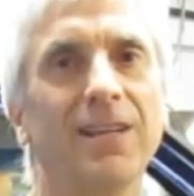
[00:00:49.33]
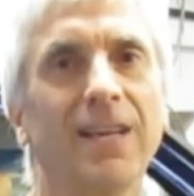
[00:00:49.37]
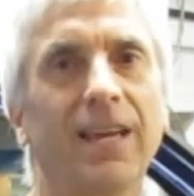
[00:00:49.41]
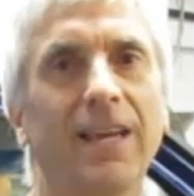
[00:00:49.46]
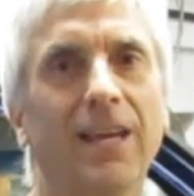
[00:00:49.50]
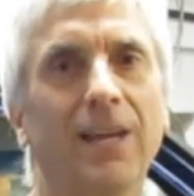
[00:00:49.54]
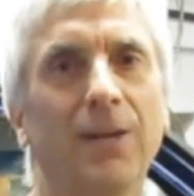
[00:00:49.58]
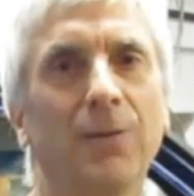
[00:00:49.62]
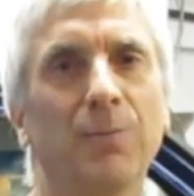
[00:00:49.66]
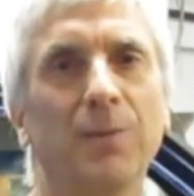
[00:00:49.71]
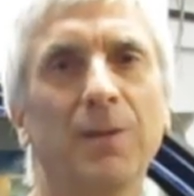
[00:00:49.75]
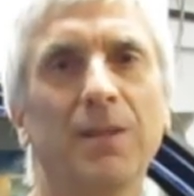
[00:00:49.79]

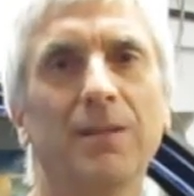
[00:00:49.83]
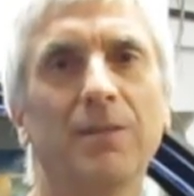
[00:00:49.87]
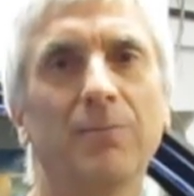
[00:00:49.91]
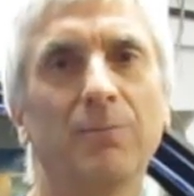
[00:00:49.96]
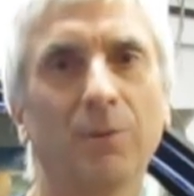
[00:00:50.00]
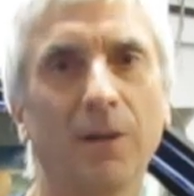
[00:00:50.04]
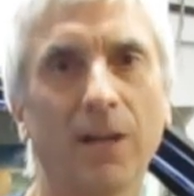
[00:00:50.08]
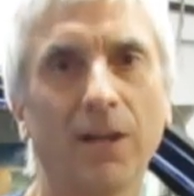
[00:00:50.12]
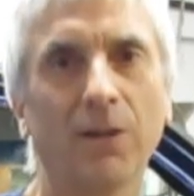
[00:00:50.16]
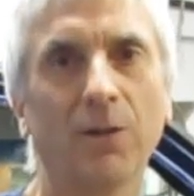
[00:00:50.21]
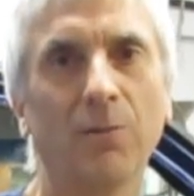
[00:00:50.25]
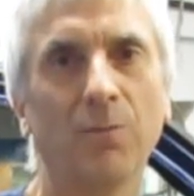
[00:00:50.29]
and a big
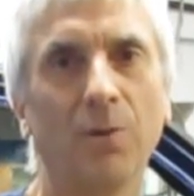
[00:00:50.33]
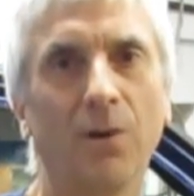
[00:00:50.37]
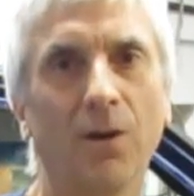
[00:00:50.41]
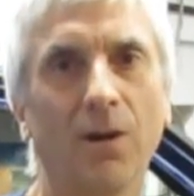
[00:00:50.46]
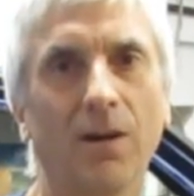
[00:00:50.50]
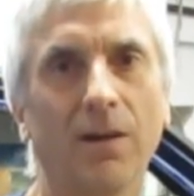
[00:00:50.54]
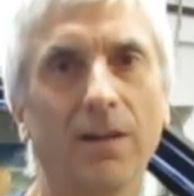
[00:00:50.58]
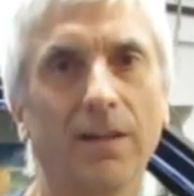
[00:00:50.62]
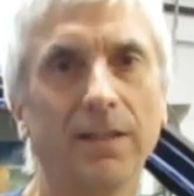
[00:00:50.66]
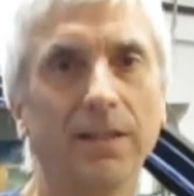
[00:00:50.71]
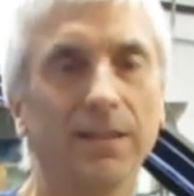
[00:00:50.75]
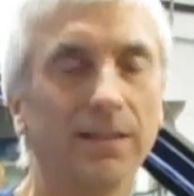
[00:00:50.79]
breaker
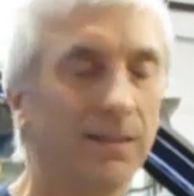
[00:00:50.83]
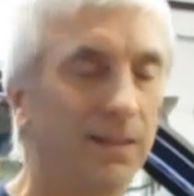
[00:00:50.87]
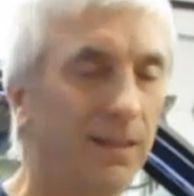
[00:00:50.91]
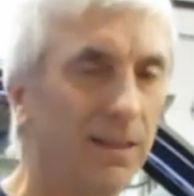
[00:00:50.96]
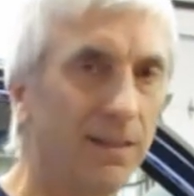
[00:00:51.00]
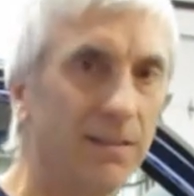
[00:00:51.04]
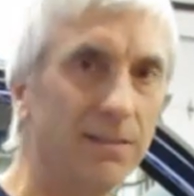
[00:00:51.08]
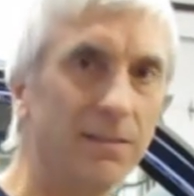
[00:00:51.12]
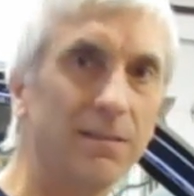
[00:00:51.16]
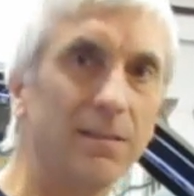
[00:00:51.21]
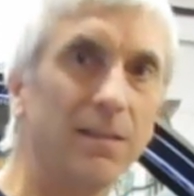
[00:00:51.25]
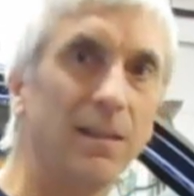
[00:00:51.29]
bar to get
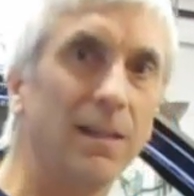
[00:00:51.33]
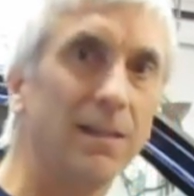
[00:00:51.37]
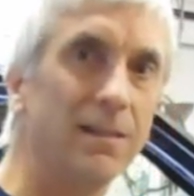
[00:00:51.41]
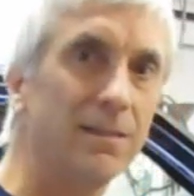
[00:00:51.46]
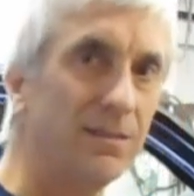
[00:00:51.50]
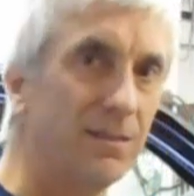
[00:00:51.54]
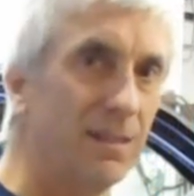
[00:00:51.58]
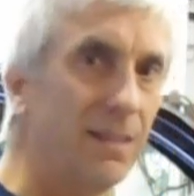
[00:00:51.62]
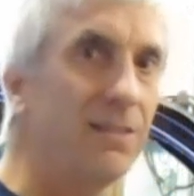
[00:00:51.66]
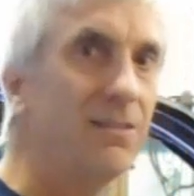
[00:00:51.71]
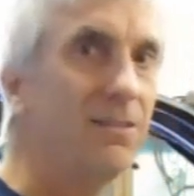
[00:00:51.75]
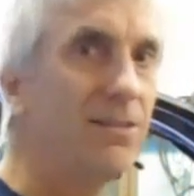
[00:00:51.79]
these
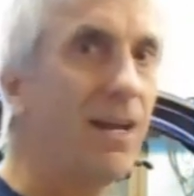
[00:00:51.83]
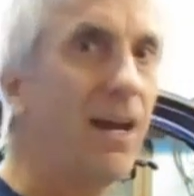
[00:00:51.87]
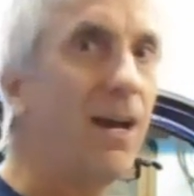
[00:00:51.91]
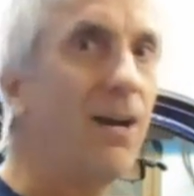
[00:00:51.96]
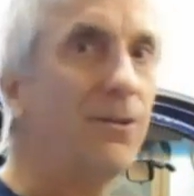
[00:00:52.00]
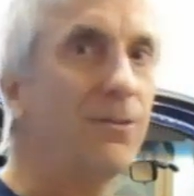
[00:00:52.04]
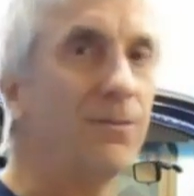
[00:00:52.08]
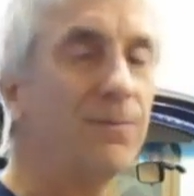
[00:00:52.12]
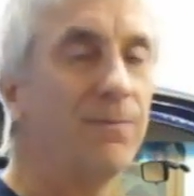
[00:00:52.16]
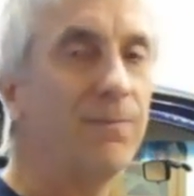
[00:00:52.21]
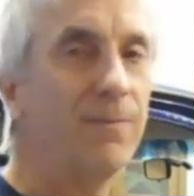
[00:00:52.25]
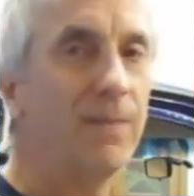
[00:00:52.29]
seats
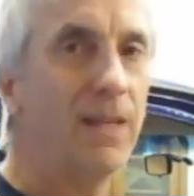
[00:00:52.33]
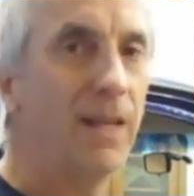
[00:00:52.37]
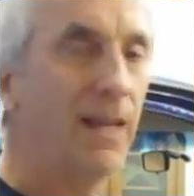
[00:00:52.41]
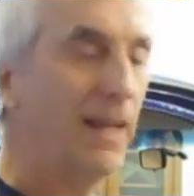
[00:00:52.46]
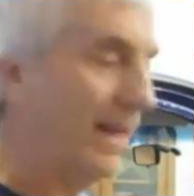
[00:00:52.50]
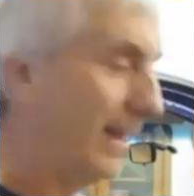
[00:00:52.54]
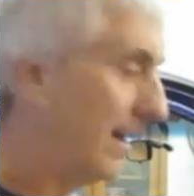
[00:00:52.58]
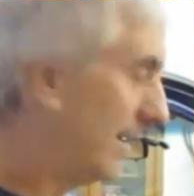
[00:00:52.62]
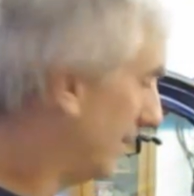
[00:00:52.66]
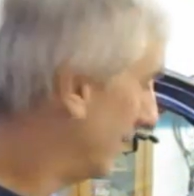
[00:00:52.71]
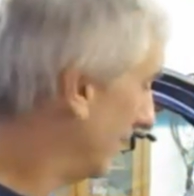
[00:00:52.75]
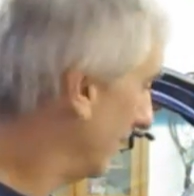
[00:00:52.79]
out
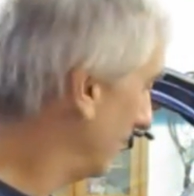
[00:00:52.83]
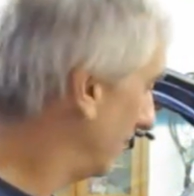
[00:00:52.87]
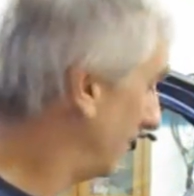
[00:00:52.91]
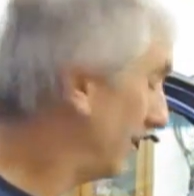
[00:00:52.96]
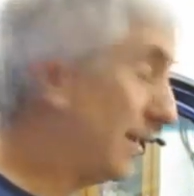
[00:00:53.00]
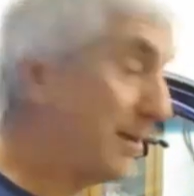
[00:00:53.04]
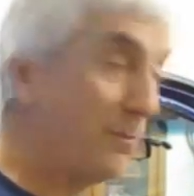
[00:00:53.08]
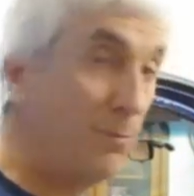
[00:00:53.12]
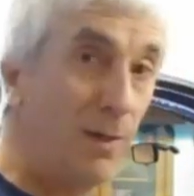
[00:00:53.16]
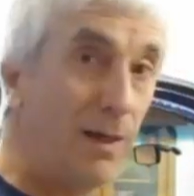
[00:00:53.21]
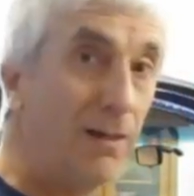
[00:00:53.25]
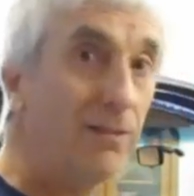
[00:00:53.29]
and the
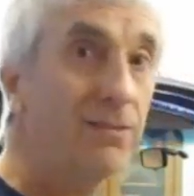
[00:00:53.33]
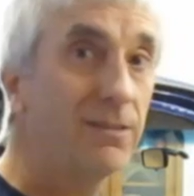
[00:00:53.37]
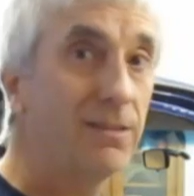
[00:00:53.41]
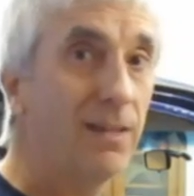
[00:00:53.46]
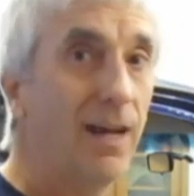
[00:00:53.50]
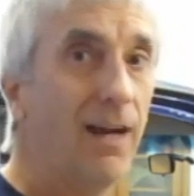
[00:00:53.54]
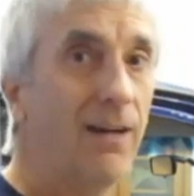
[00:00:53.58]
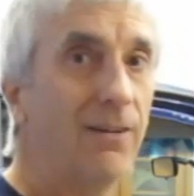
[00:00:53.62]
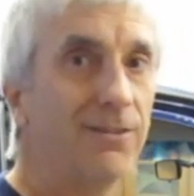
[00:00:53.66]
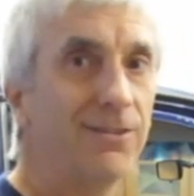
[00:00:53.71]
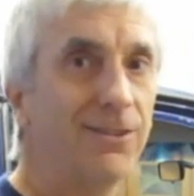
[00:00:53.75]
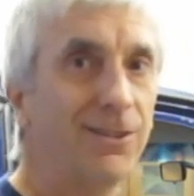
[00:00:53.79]
seat belts
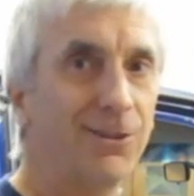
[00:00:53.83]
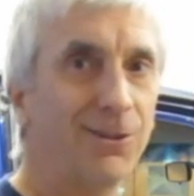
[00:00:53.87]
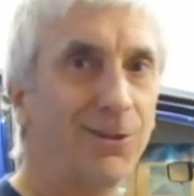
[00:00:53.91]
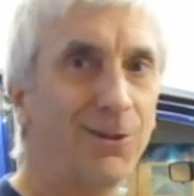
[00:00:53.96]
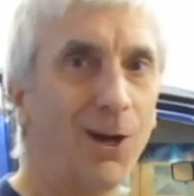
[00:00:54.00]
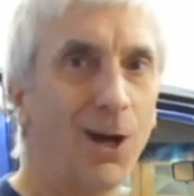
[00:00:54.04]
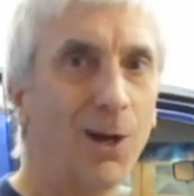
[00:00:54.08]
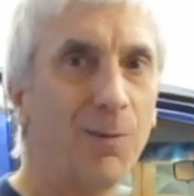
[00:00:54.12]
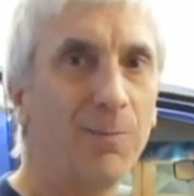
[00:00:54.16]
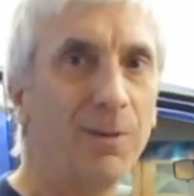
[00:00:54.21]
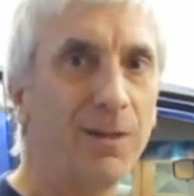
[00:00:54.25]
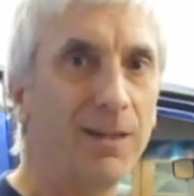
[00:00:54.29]
out to get the
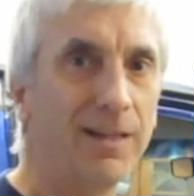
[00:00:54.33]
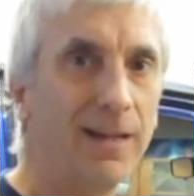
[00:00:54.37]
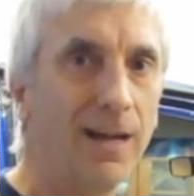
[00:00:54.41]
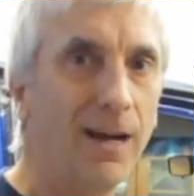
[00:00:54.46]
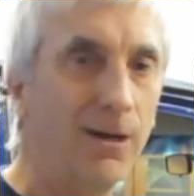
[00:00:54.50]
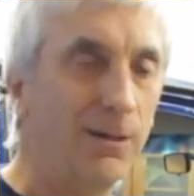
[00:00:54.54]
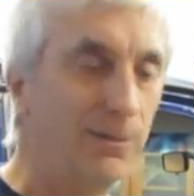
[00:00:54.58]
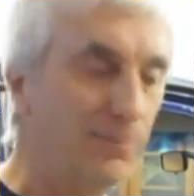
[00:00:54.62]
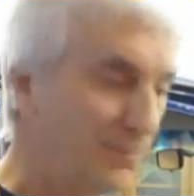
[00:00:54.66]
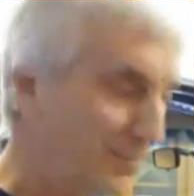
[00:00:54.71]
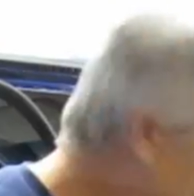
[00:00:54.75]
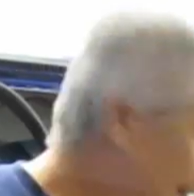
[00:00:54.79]
carpeting
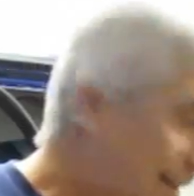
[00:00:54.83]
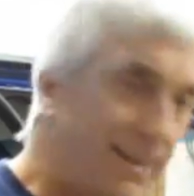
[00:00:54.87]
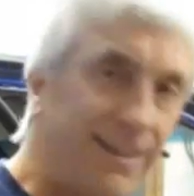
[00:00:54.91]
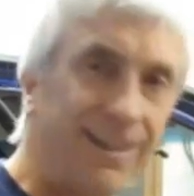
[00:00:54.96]
out.